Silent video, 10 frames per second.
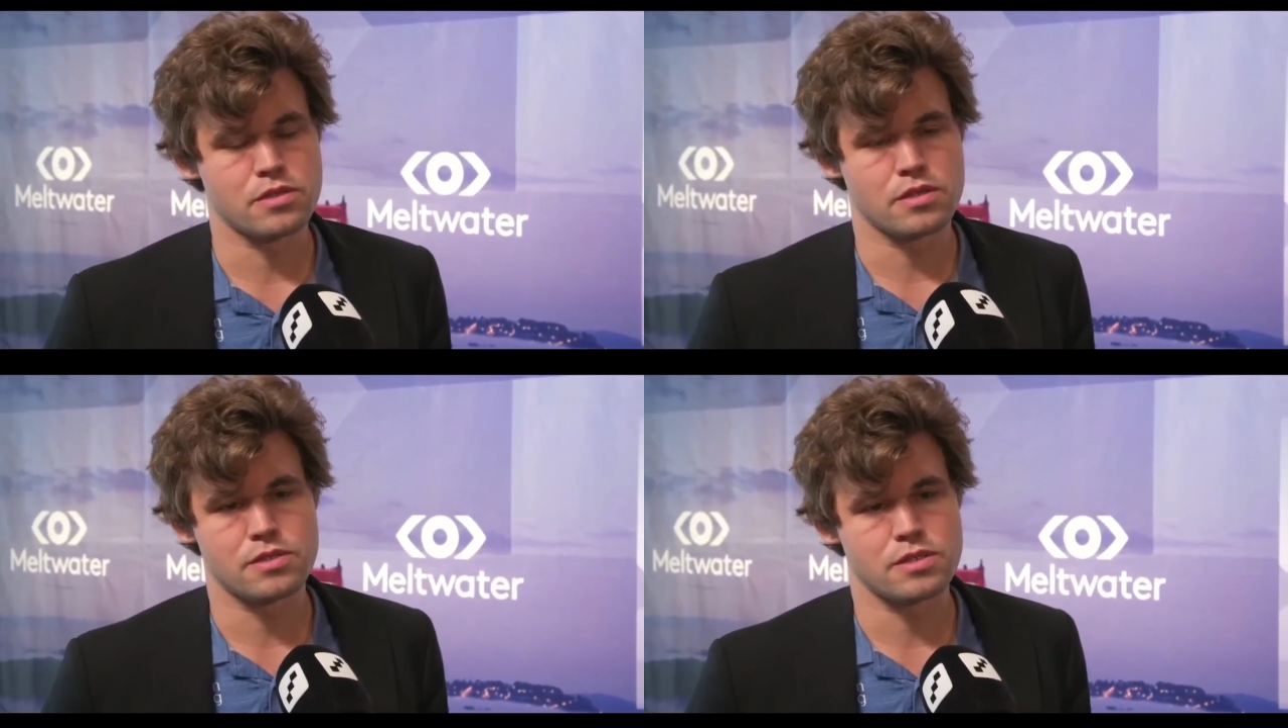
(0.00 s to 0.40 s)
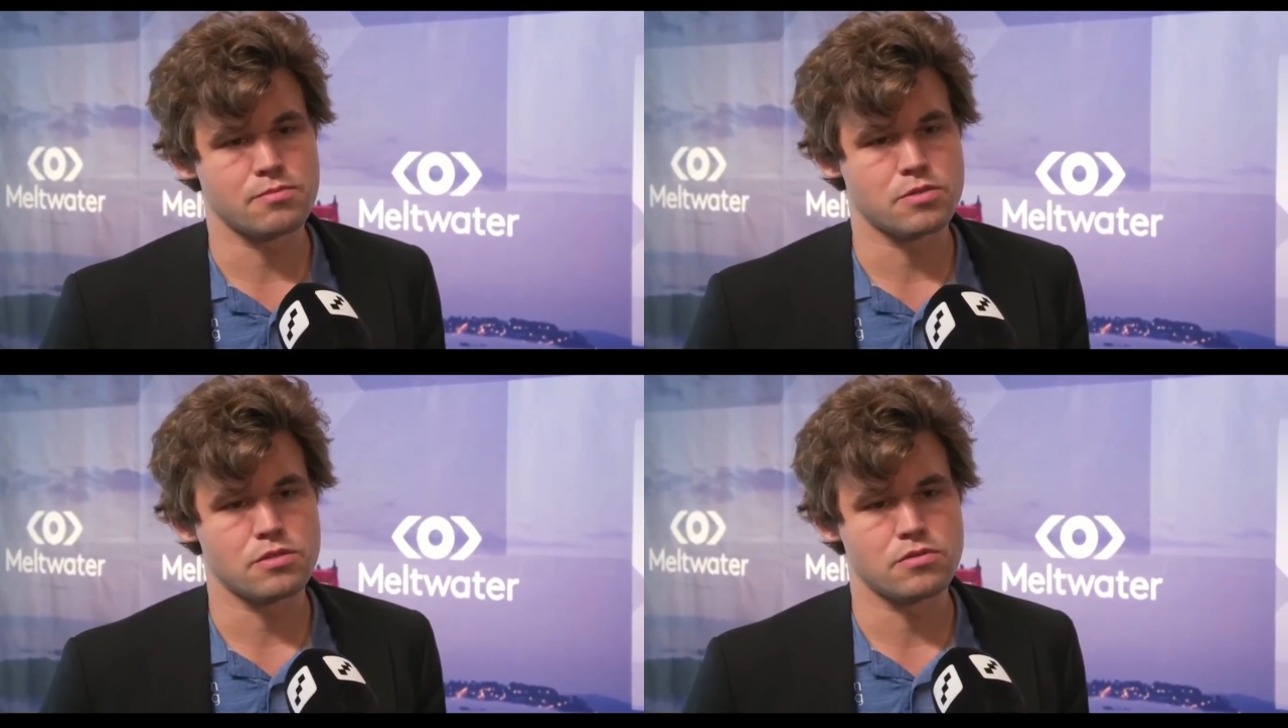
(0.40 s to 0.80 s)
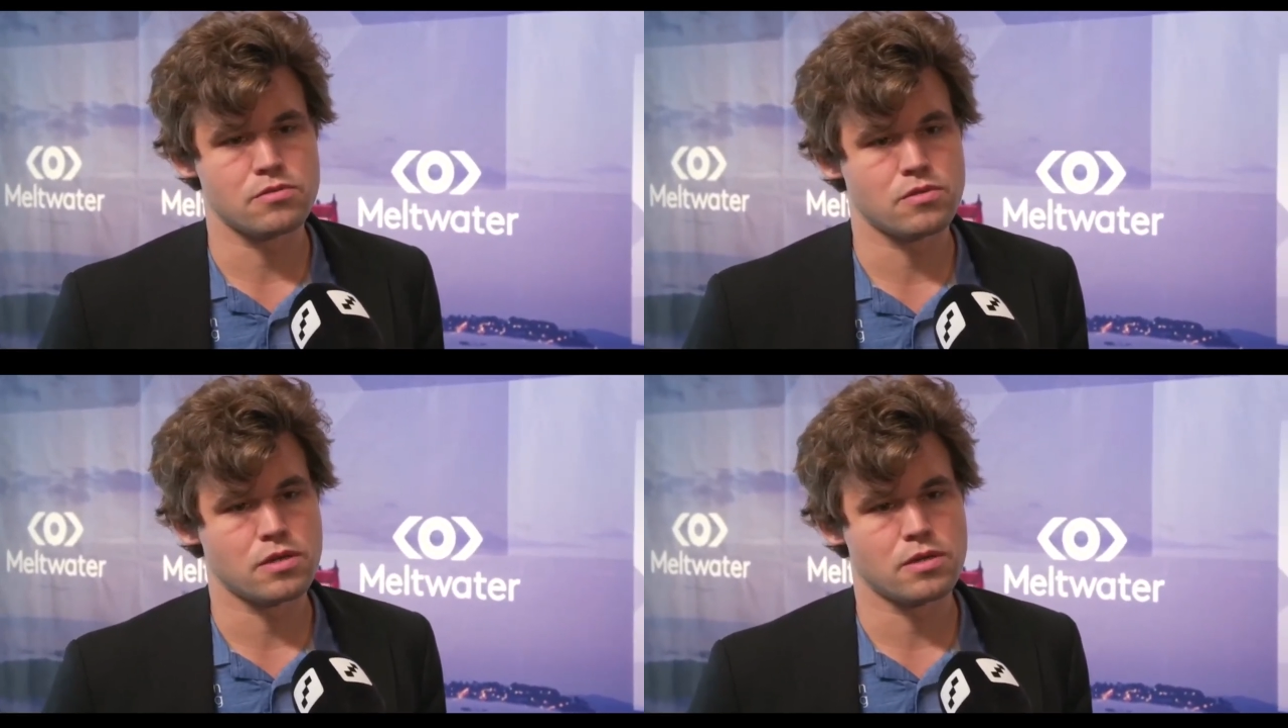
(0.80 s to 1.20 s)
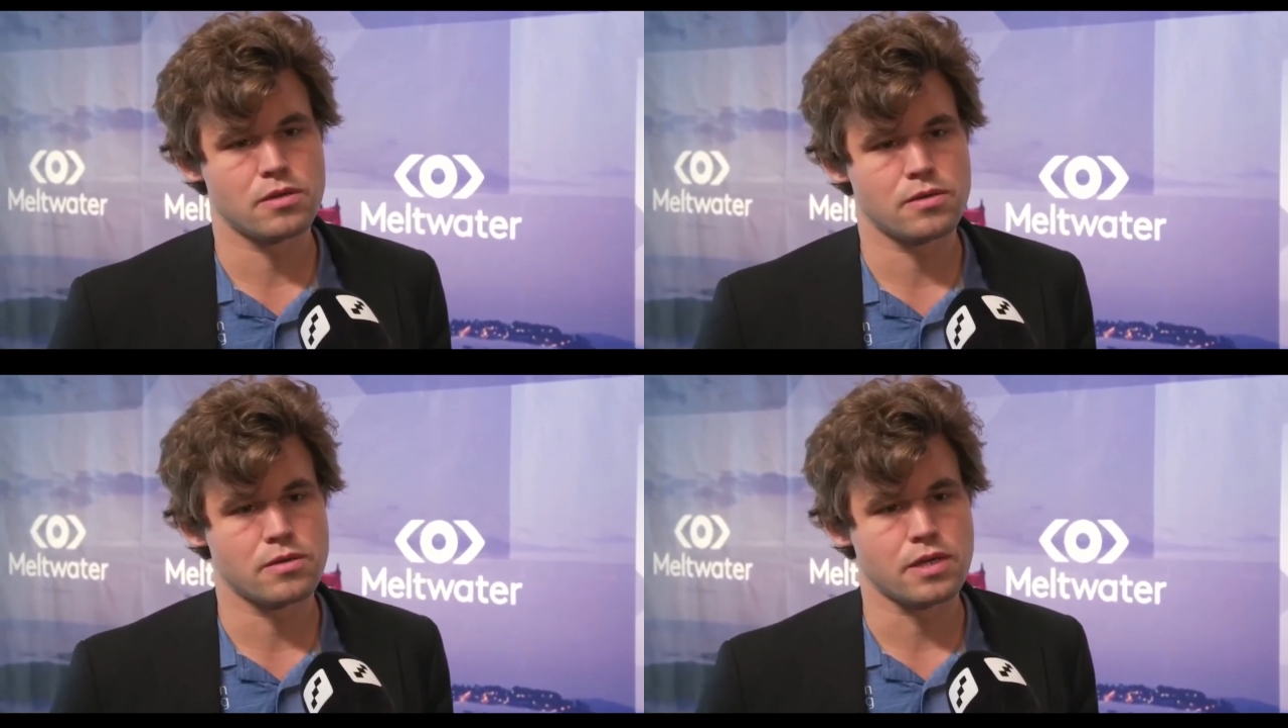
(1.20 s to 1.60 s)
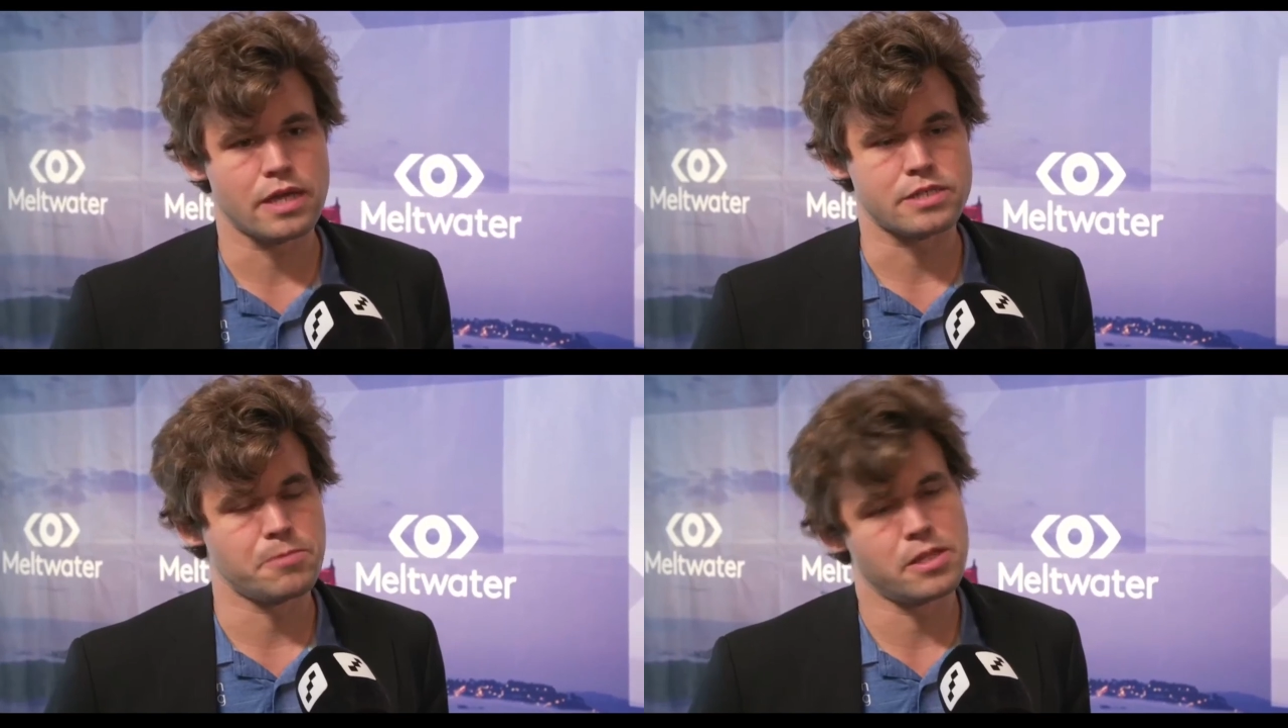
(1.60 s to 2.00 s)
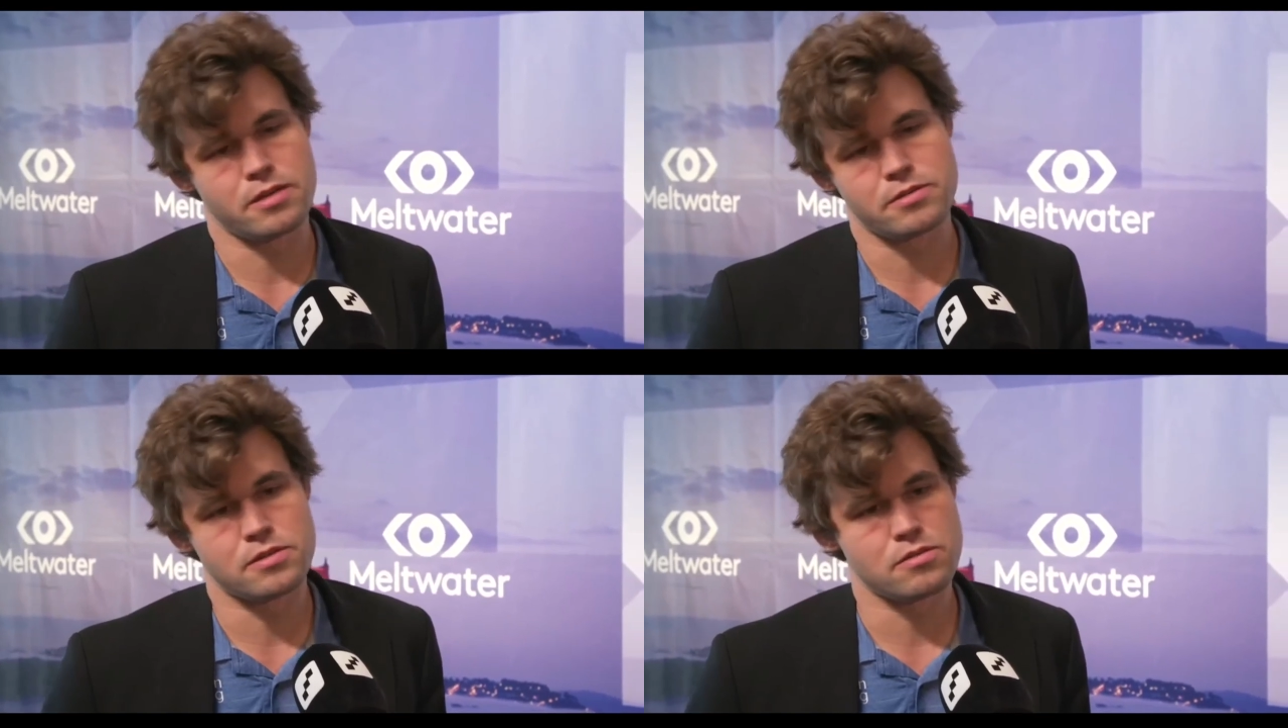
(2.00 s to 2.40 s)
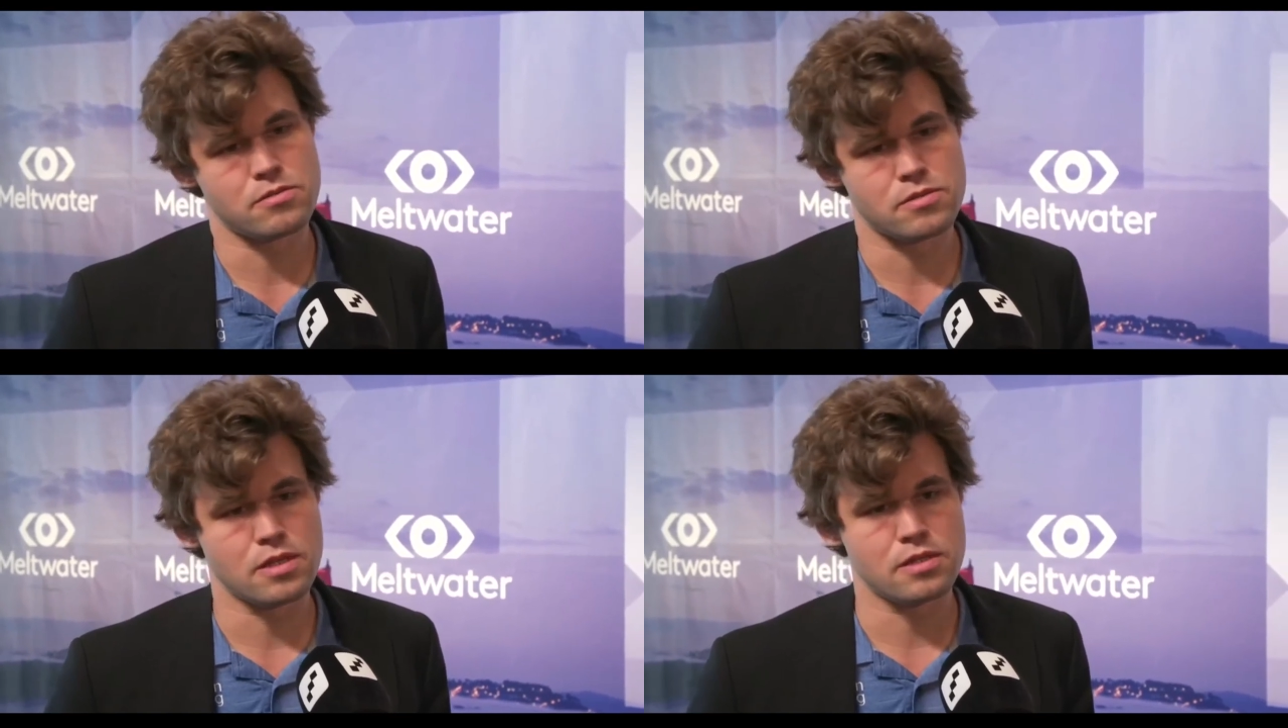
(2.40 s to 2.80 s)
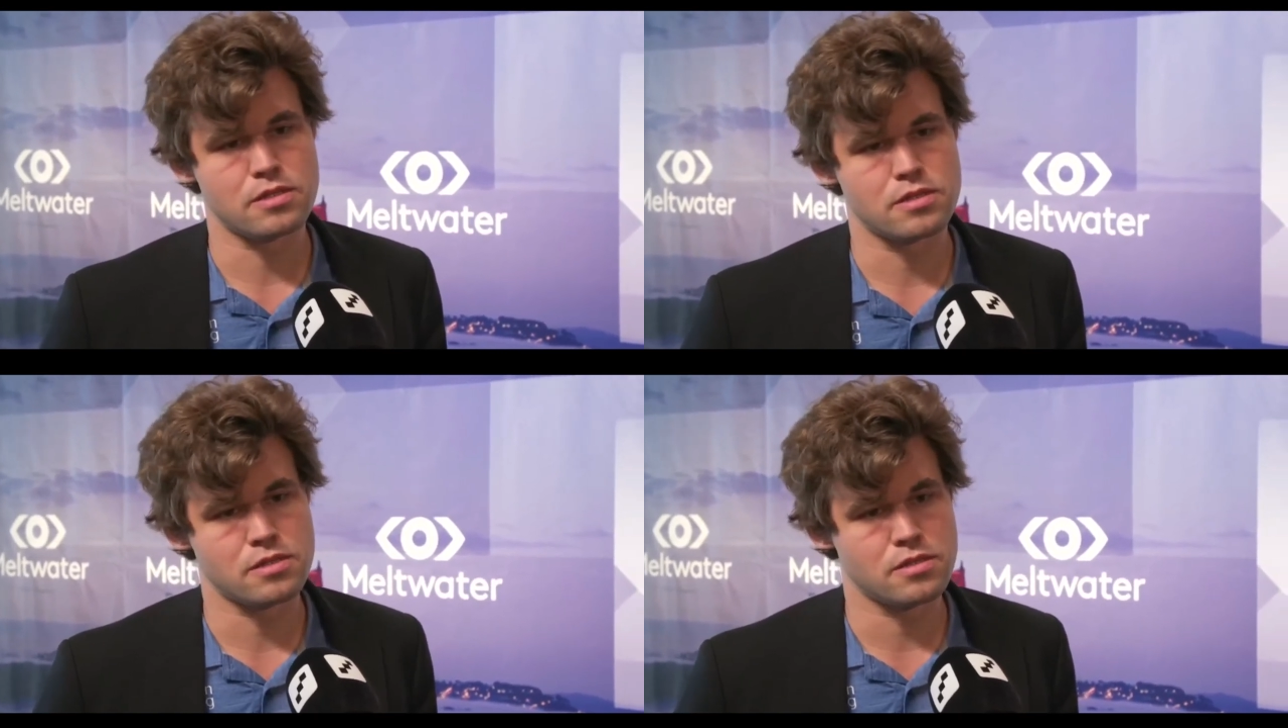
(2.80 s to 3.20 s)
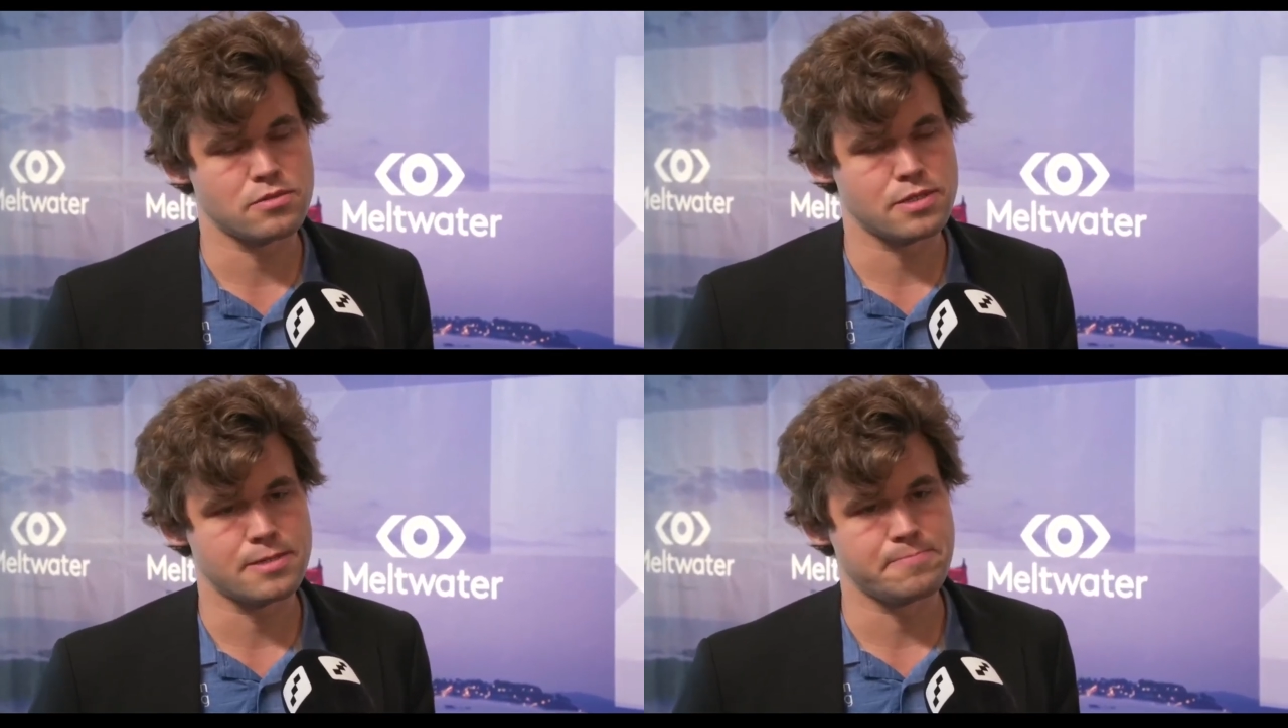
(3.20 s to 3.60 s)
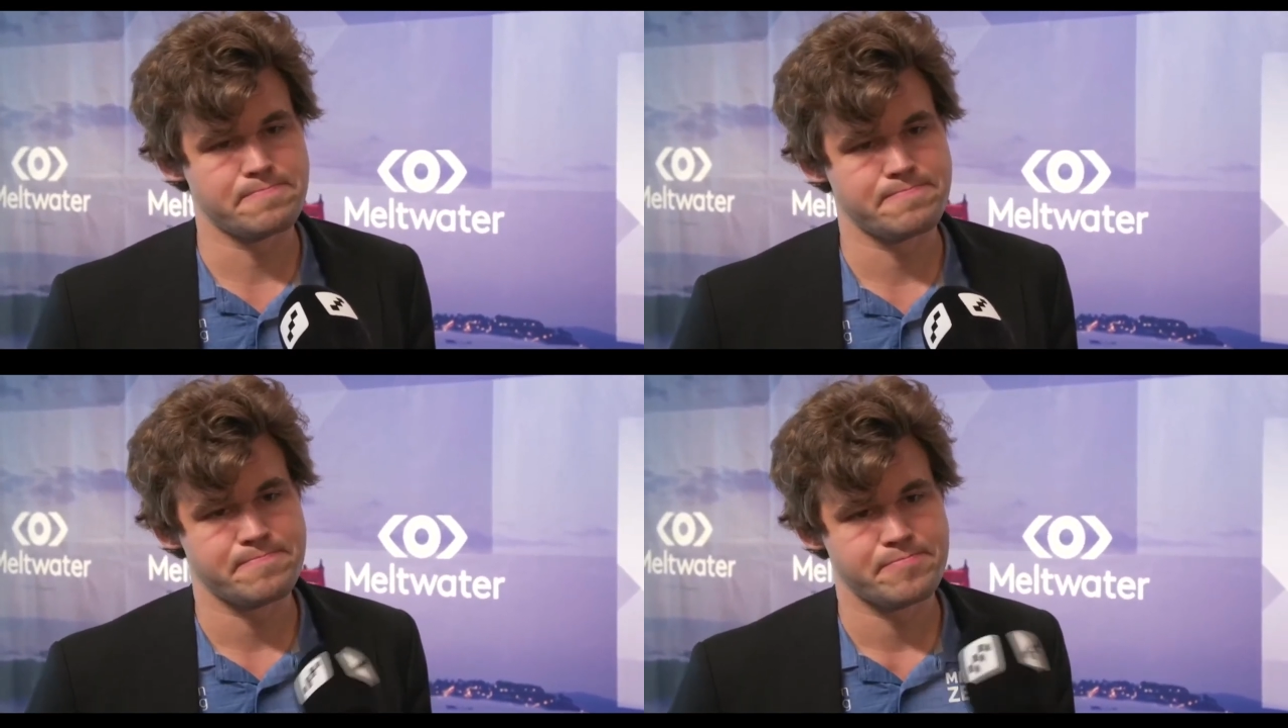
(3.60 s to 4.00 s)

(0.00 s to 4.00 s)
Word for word: doesn't seem to catch me there. So then it's not so easy.